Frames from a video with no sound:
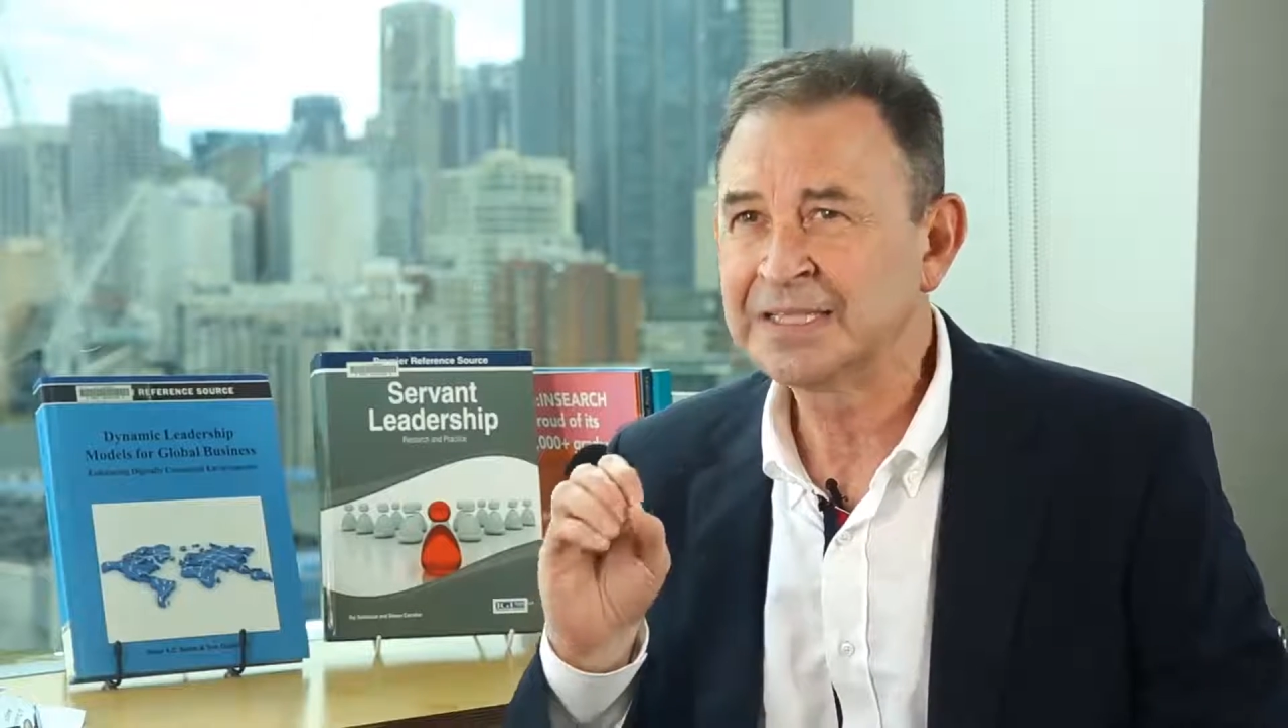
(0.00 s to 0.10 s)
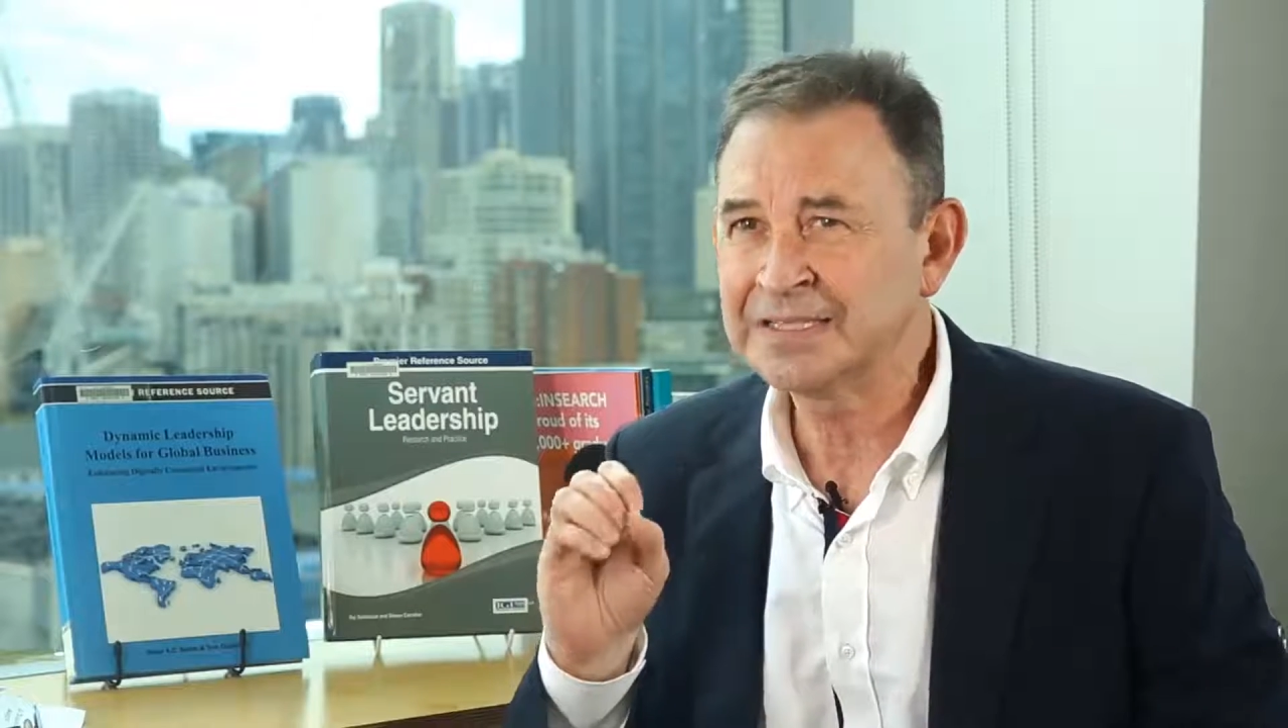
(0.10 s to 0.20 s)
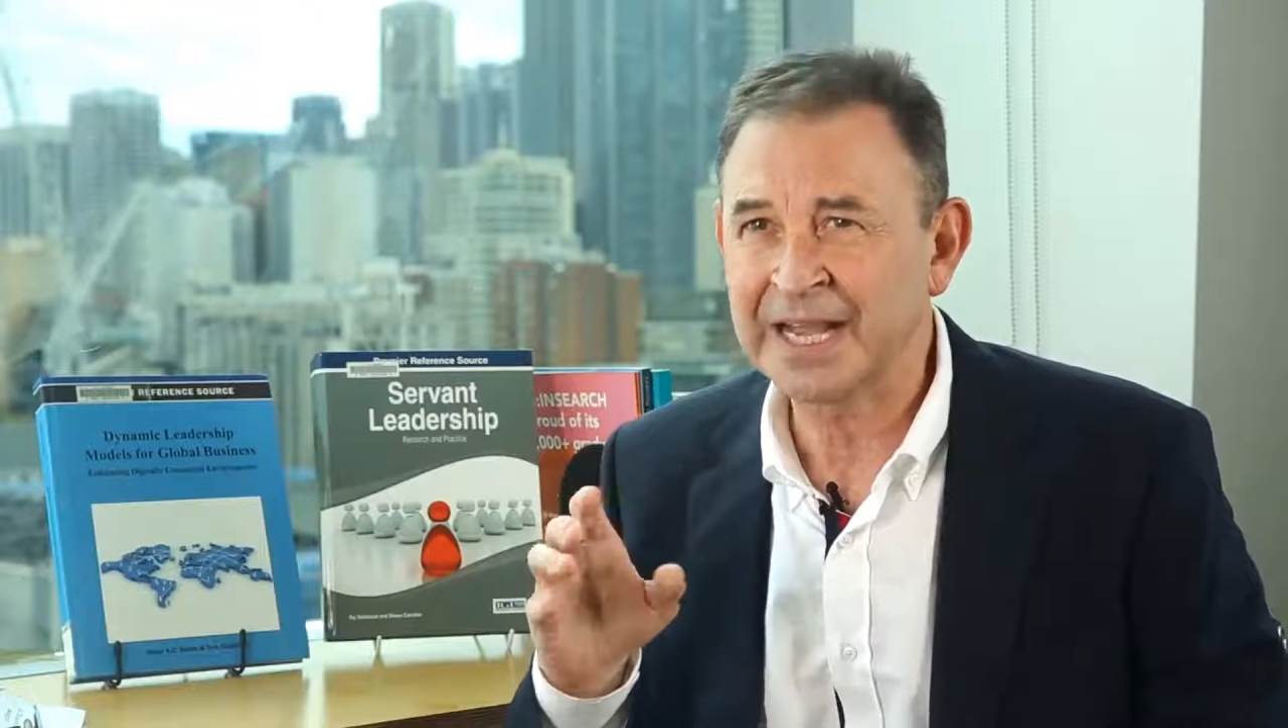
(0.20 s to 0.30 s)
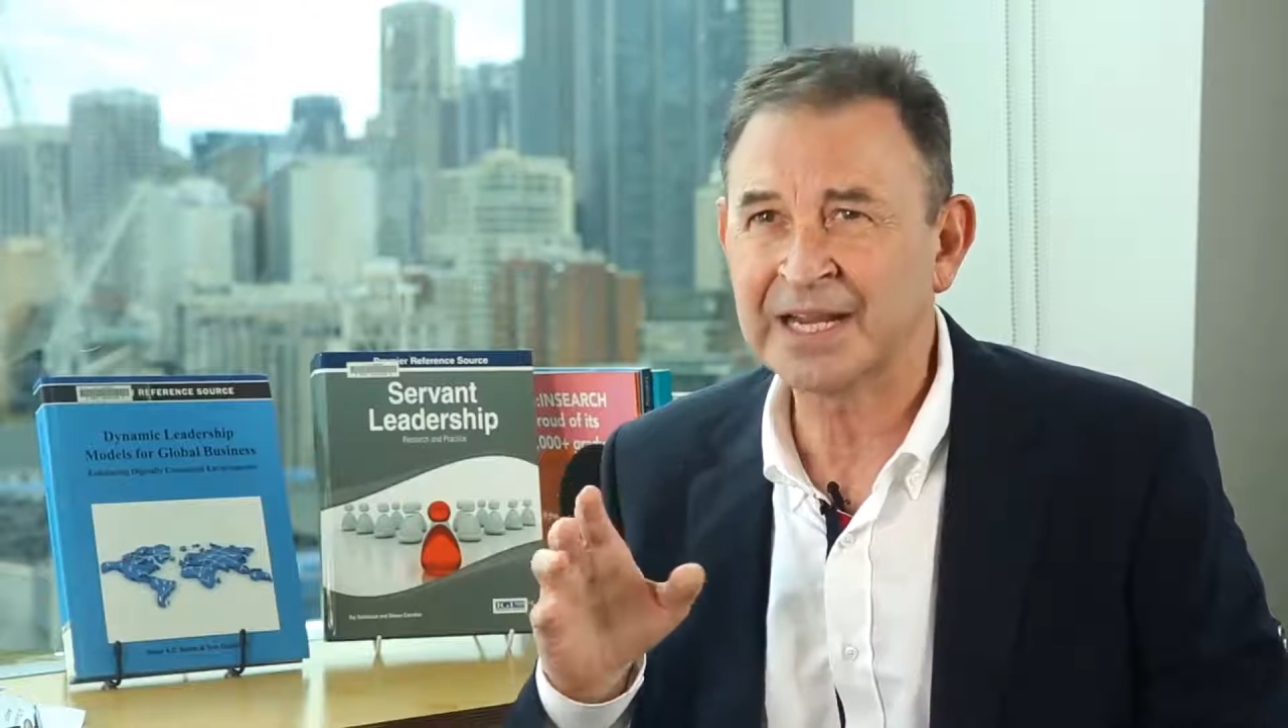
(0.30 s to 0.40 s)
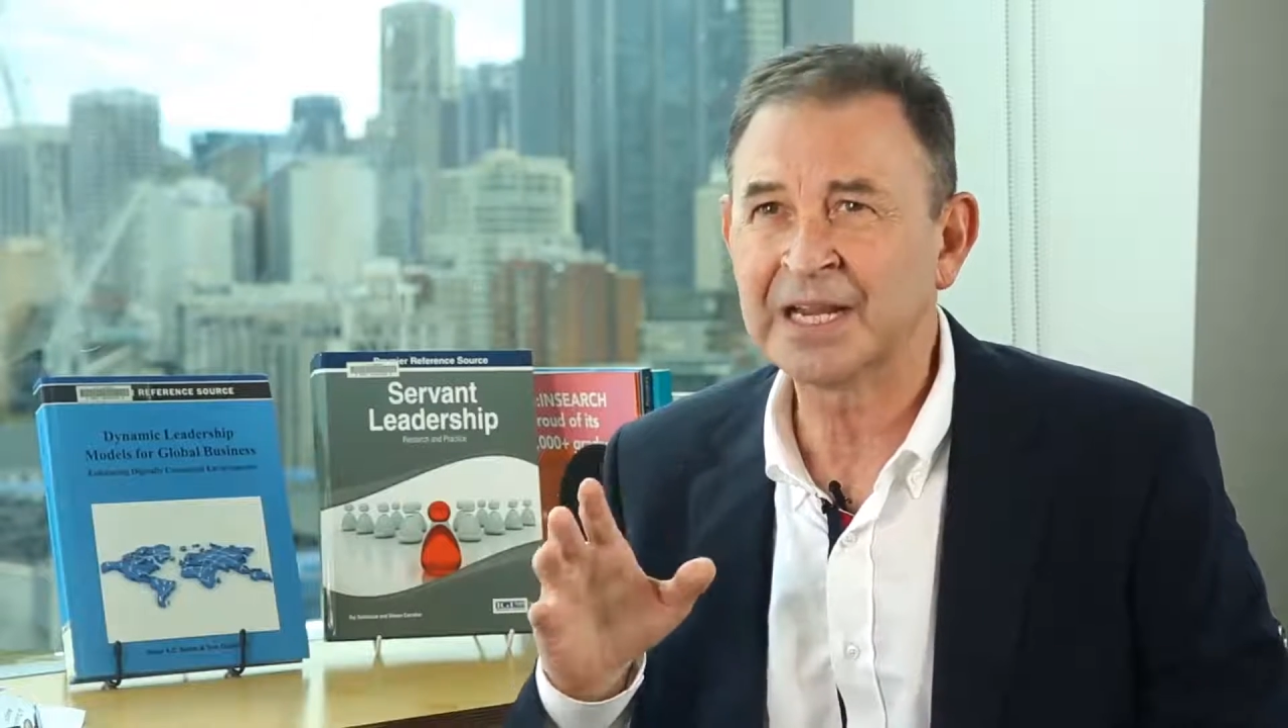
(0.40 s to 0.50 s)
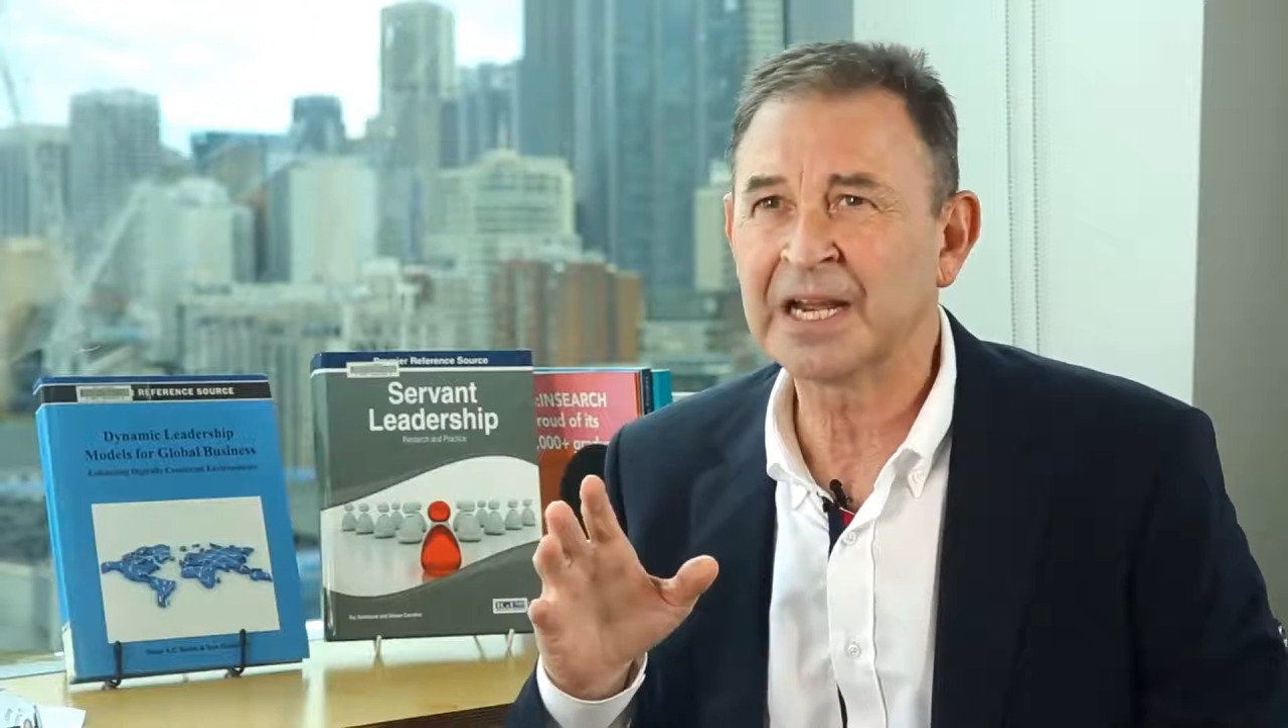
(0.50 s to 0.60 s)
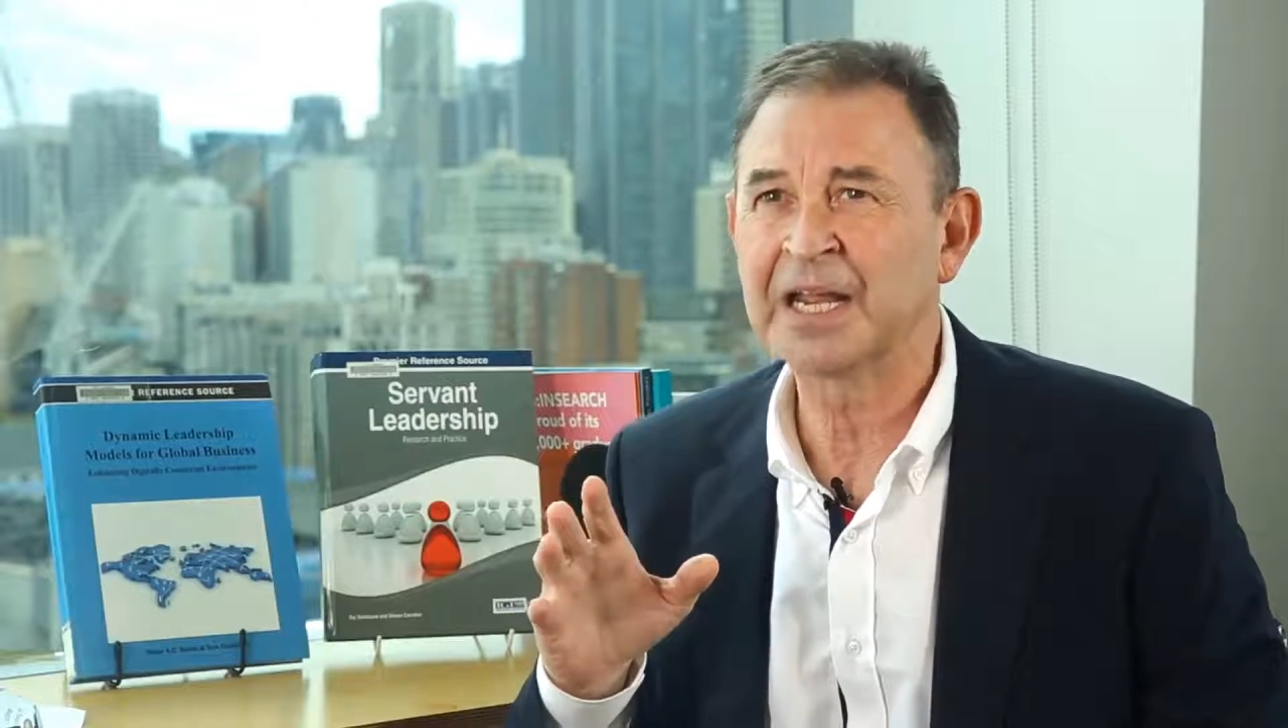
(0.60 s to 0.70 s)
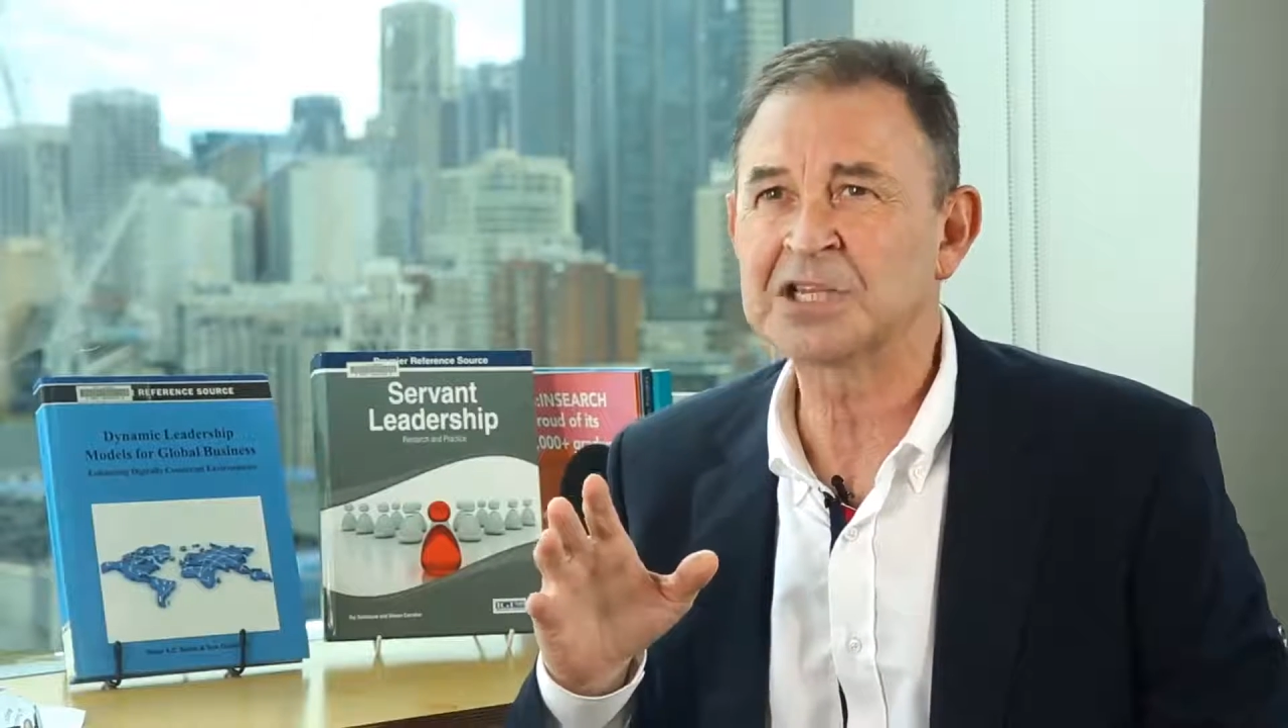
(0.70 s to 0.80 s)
technical